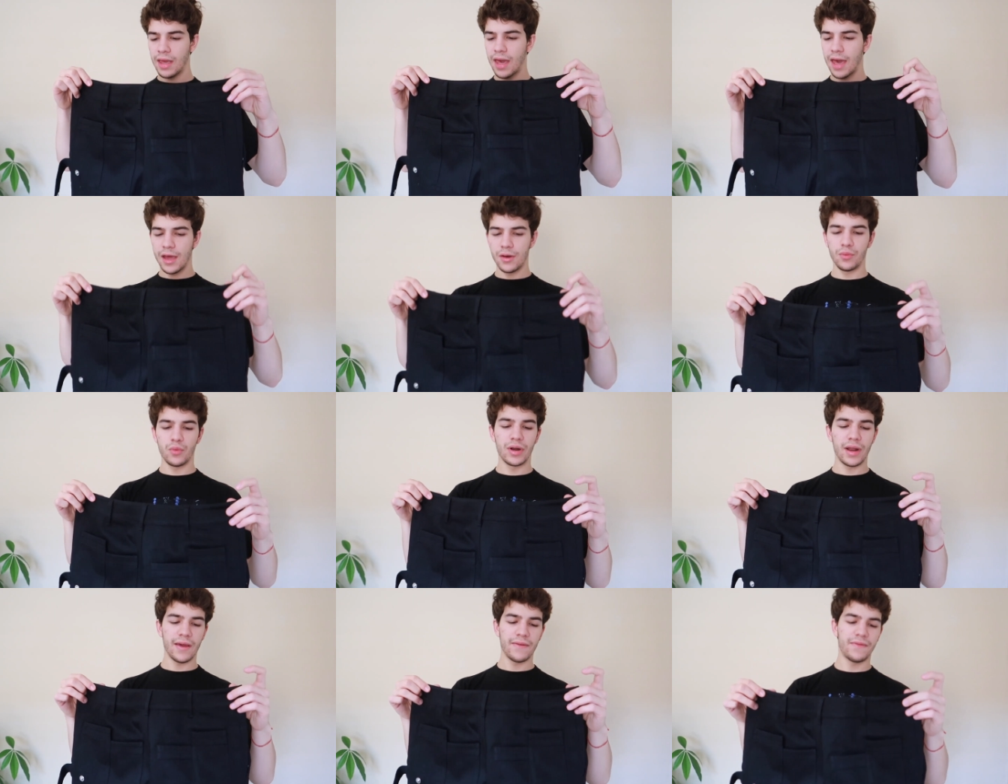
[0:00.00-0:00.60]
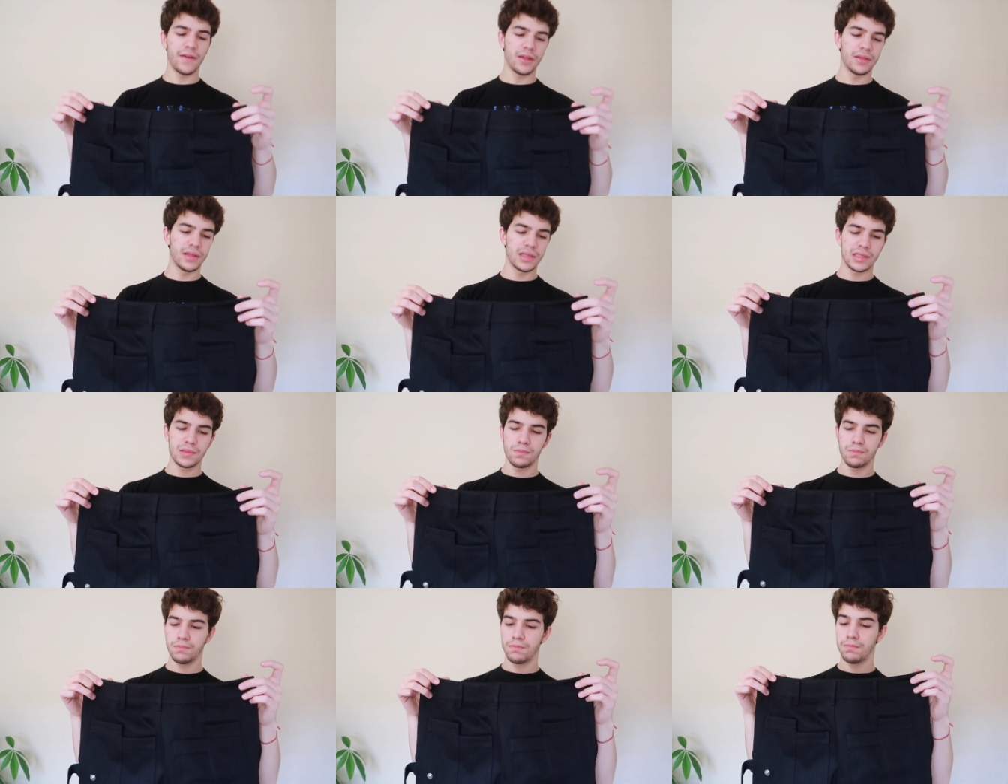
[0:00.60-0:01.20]
And when I found
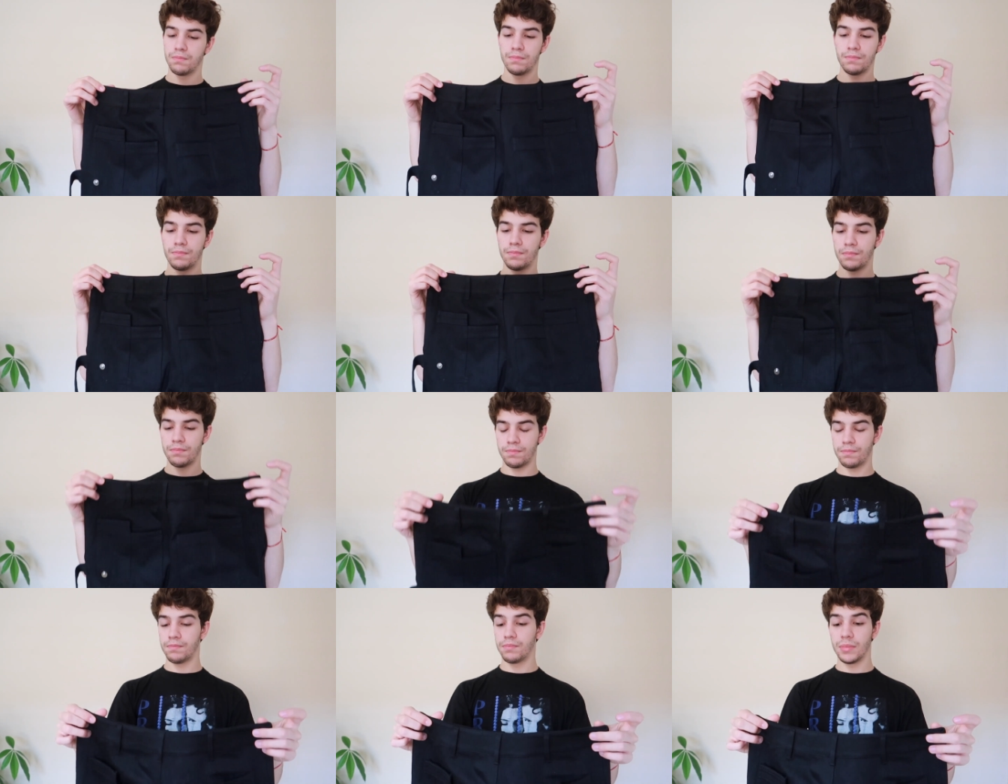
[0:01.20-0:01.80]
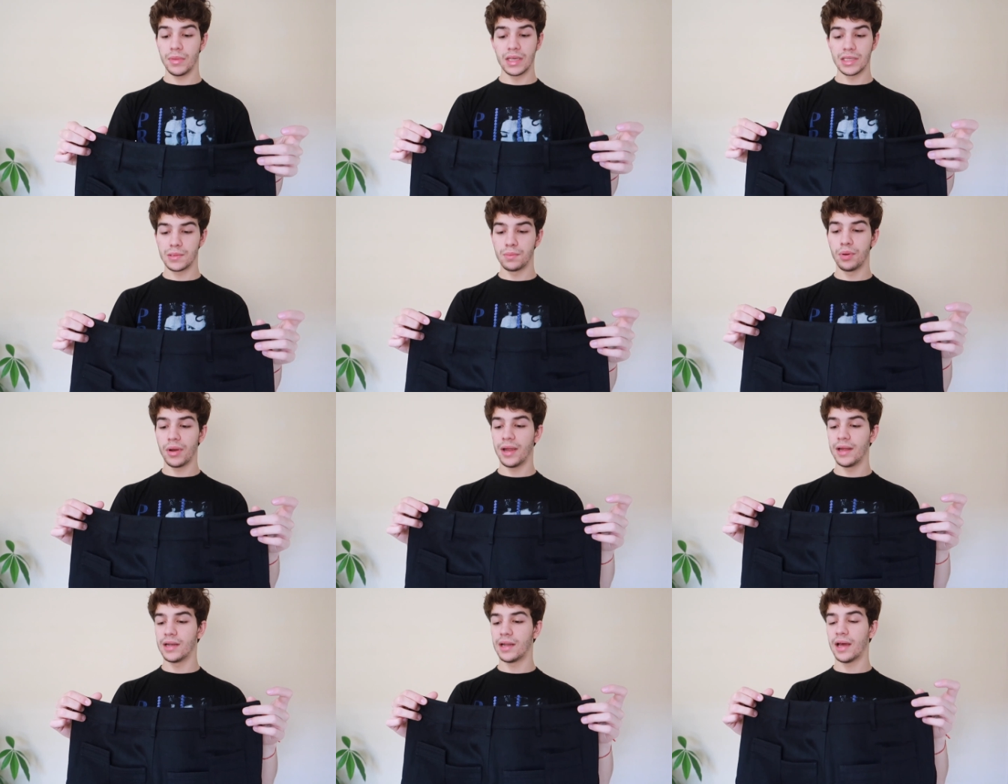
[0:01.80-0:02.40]
this this
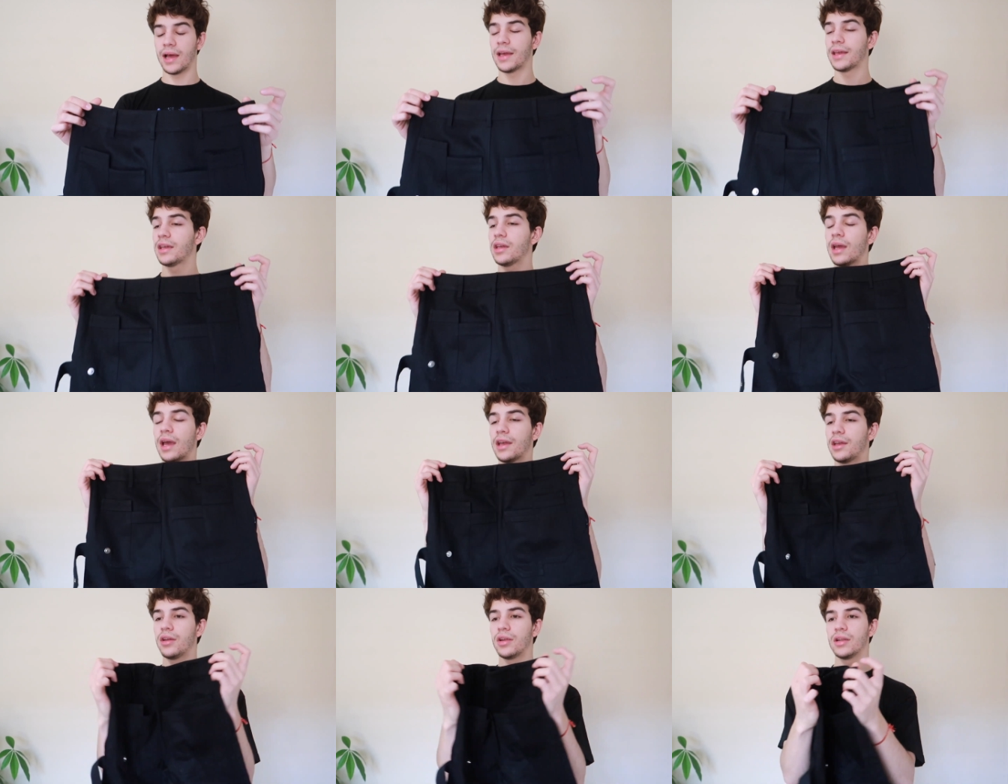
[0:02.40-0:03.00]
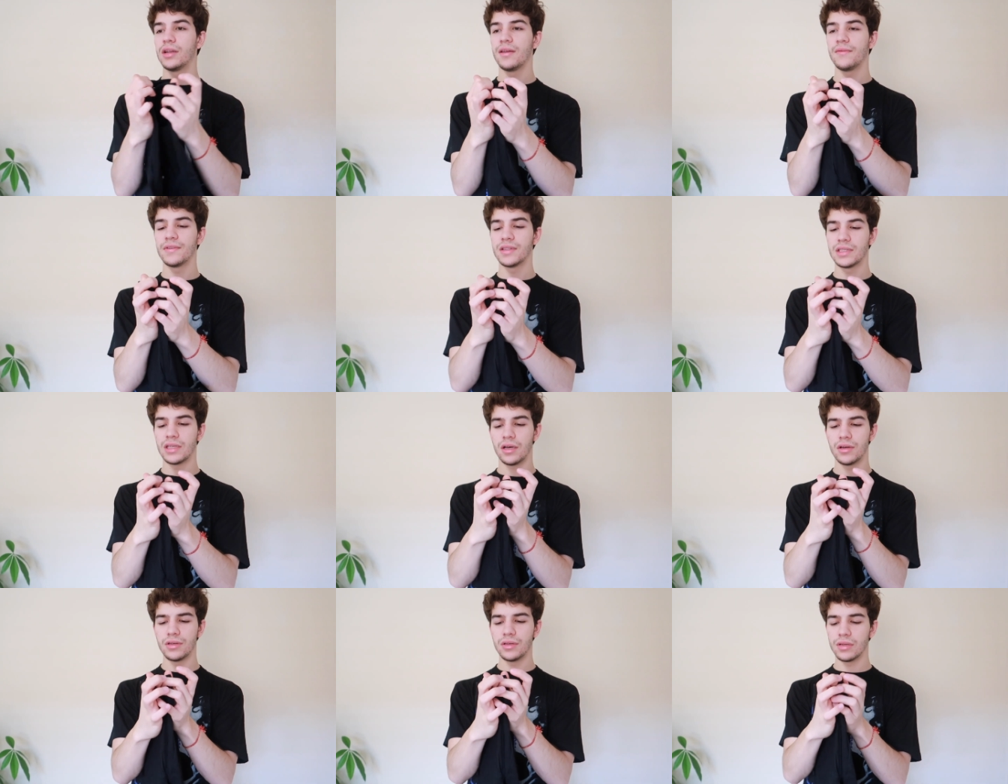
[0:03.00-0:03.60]
brand, I, I couldn't even
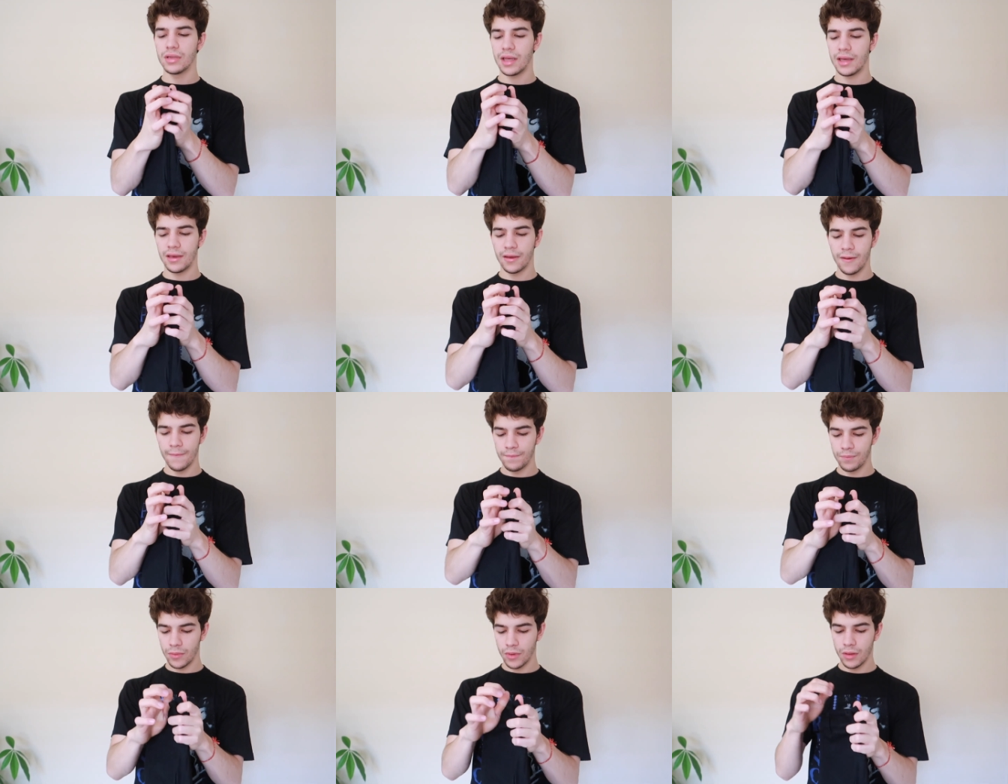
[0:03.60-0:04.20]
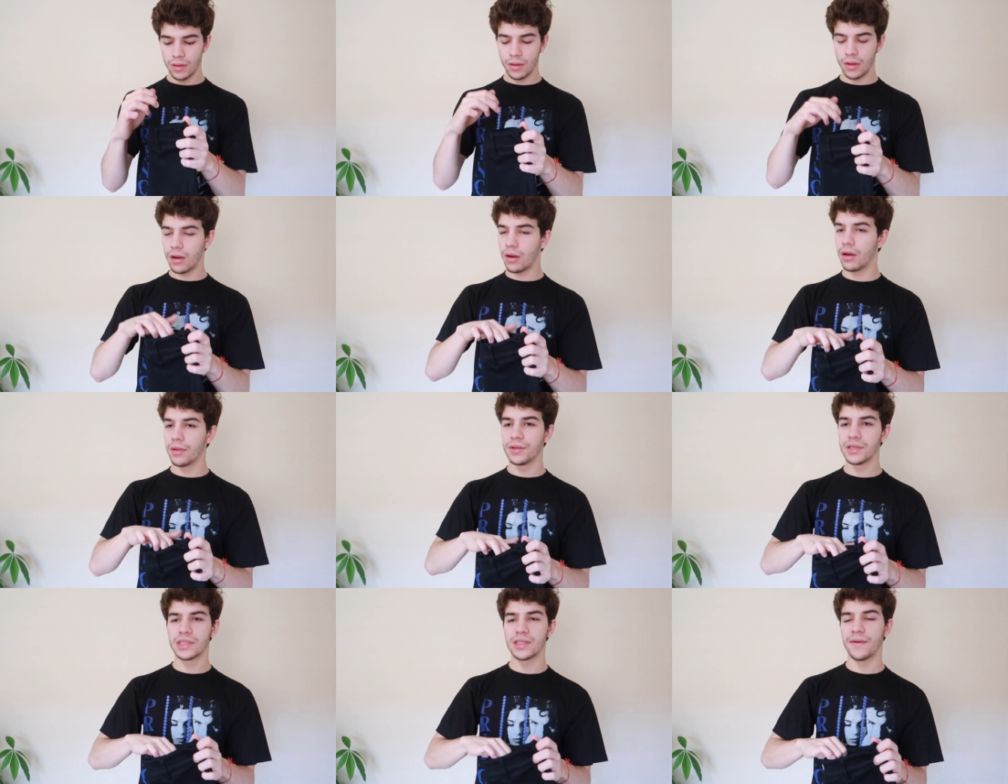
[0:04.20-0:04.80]
tell you like
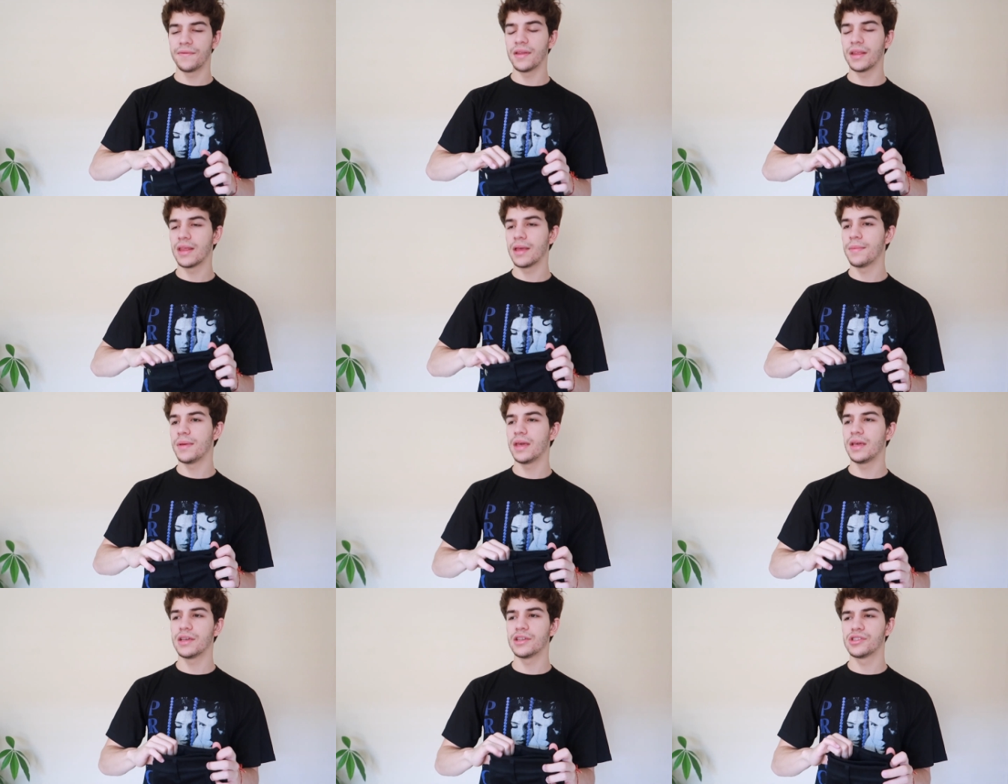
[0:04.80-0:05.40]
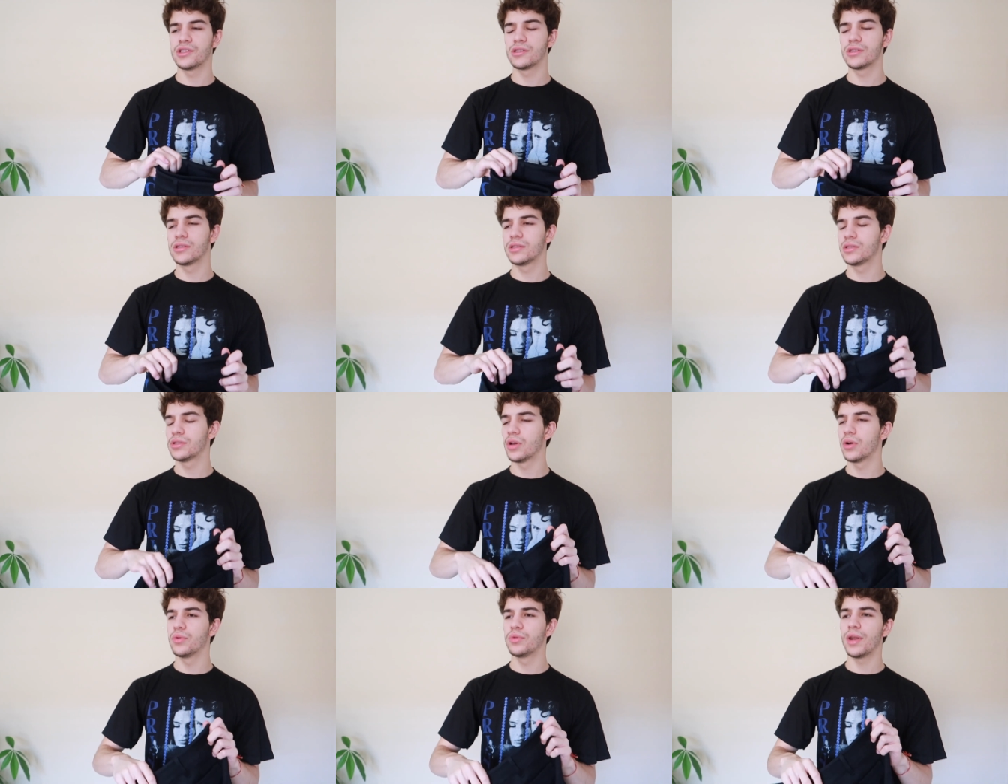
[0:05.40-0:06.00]
all the stuff that they make is
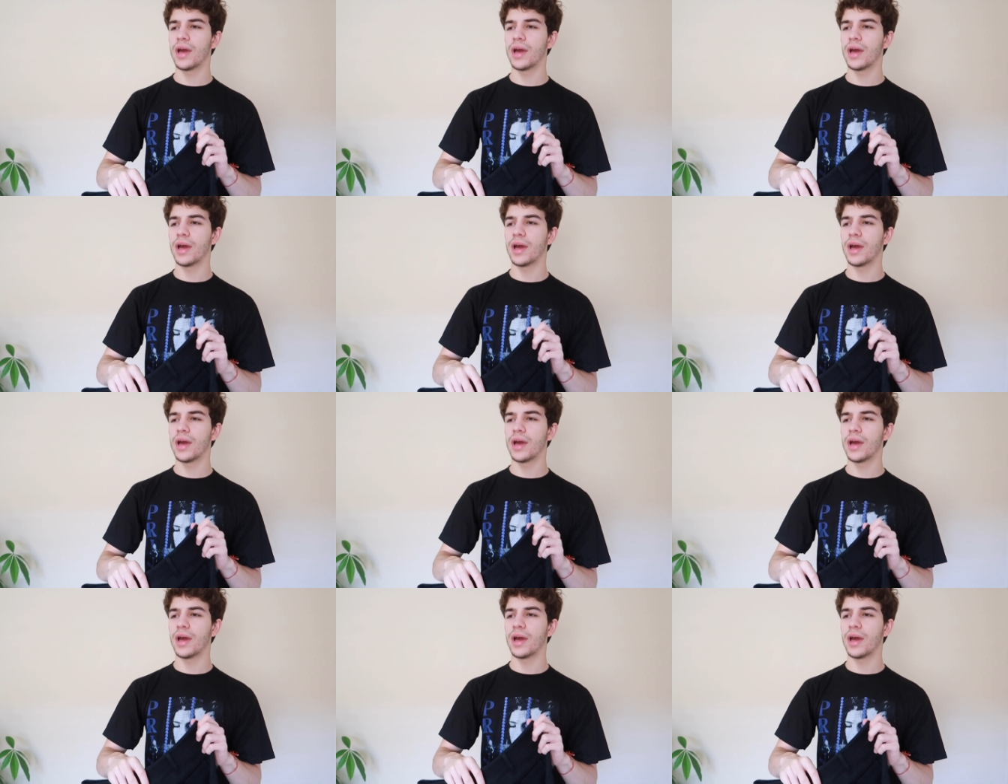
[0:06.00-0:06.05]
so